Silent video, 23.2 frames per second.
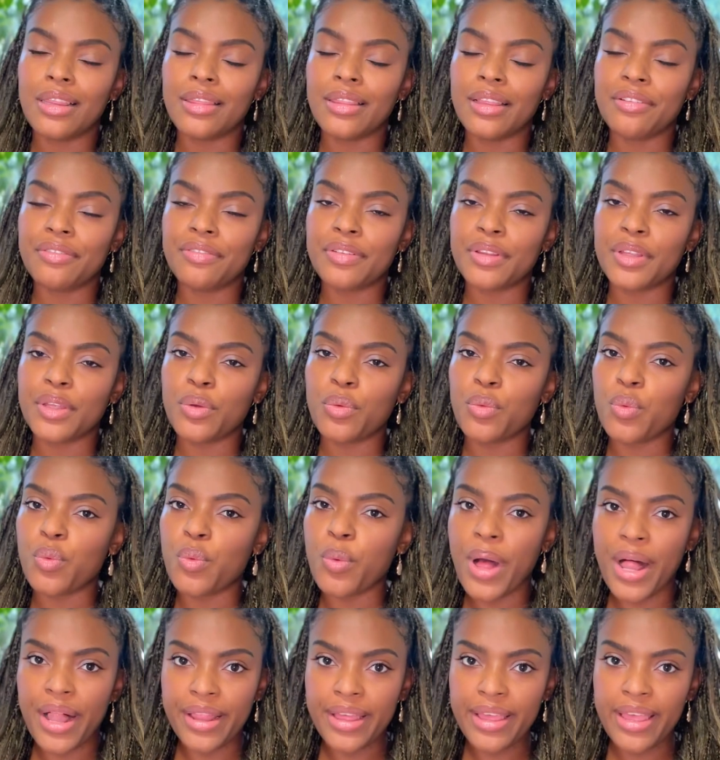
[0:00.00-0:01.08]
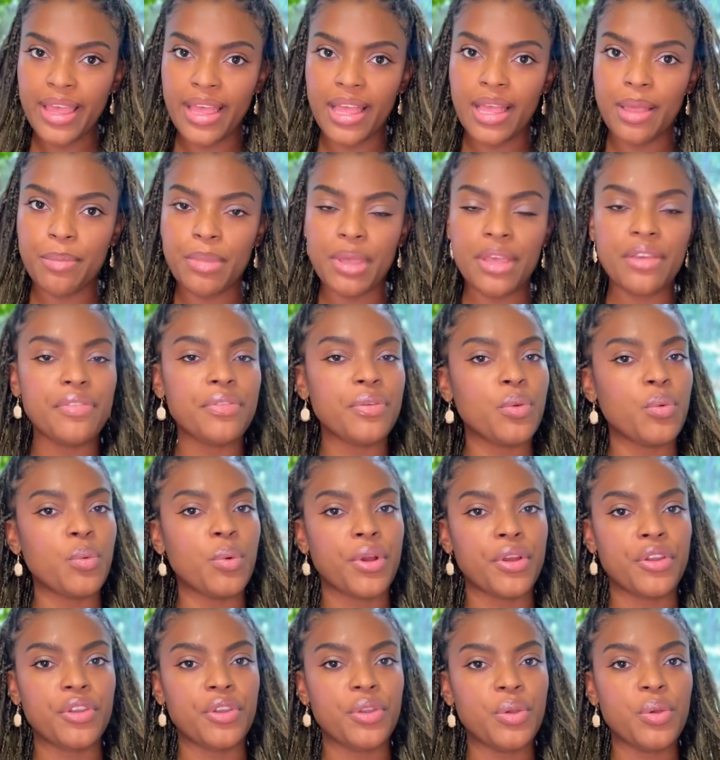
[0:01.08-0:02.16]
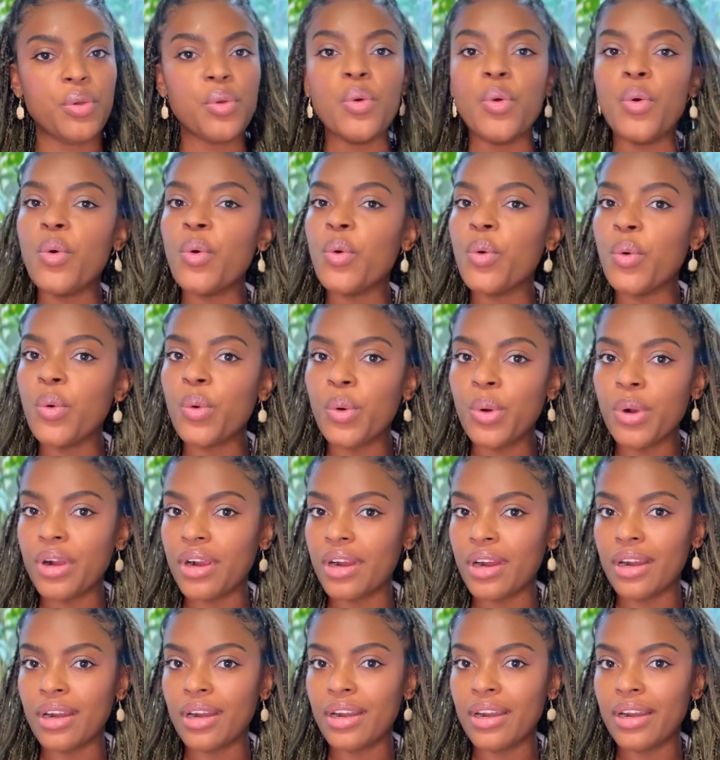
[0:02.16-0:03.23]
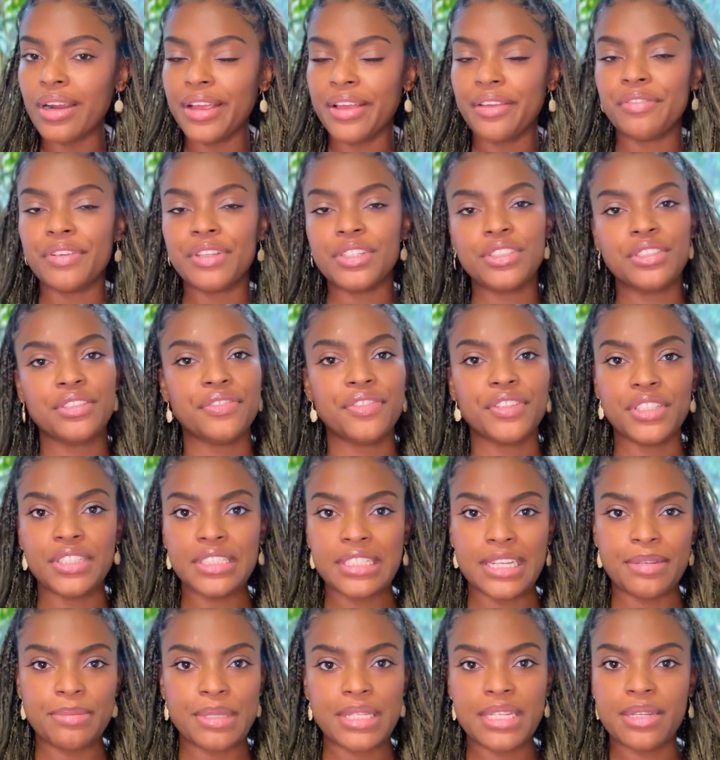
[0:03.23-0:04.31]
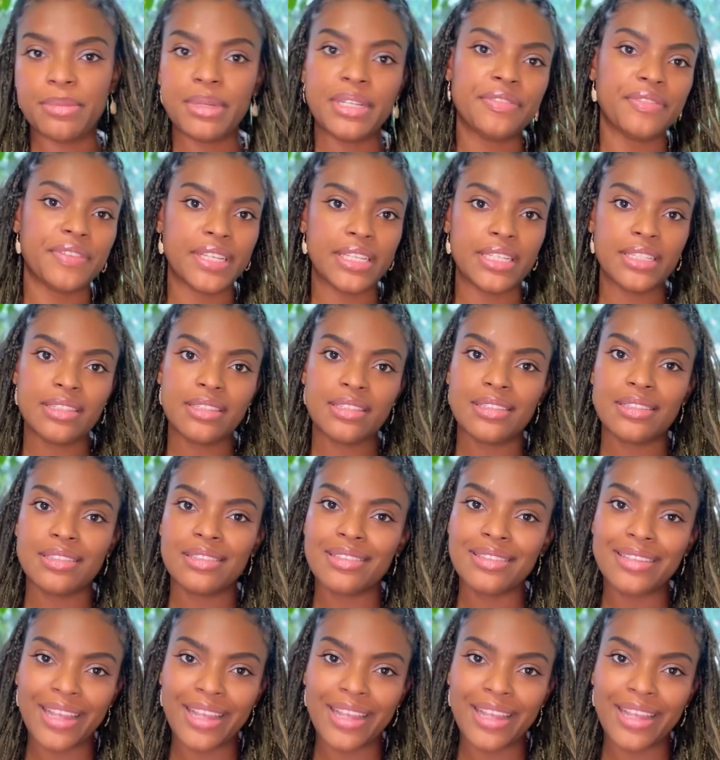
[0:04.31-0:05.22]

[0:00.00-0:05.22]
lovely welcome if you are new or if it's your first time seeing my face.